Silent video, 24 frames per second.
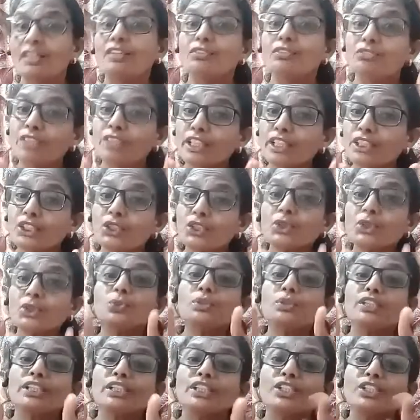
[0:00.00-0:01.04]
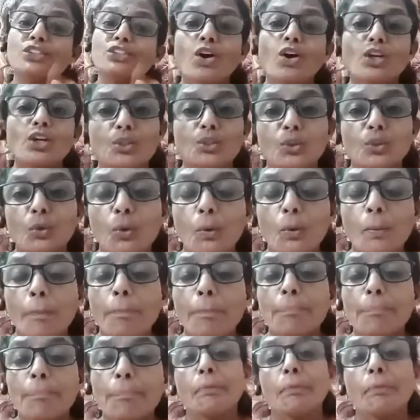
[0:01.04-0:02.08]
which you did not know.
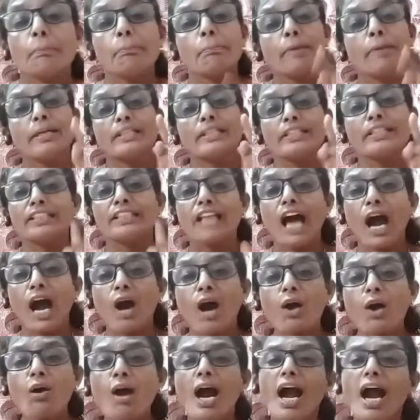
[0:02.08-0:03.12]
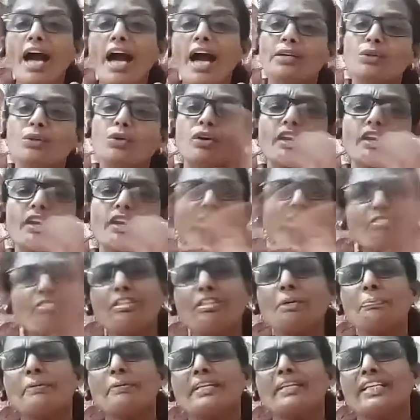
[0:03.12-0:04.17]
But now I know
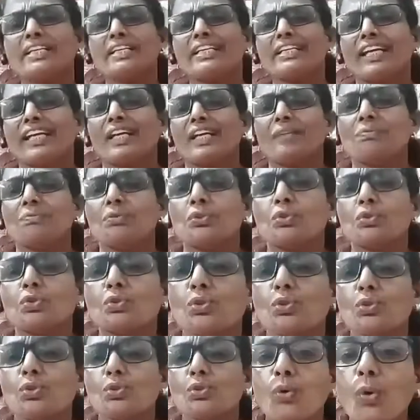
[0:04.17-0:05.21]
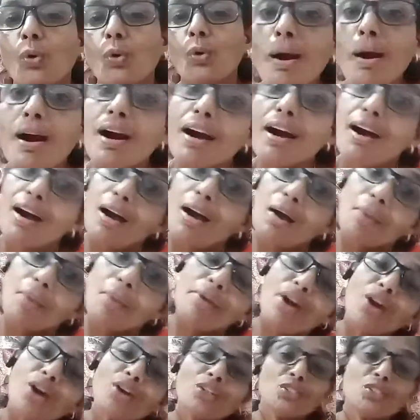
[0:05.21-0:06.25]
everybody came to know
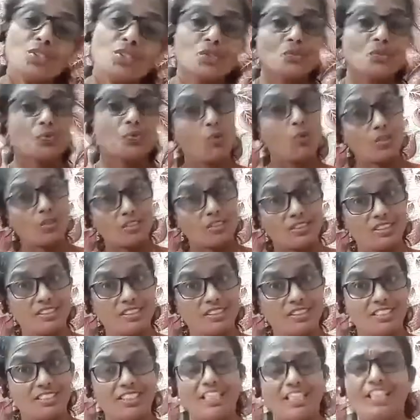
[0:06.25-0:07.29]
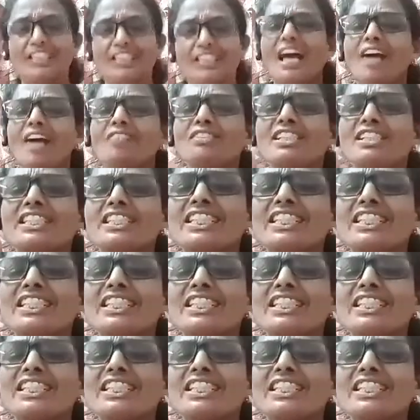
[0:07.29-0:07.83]
about water. Now I will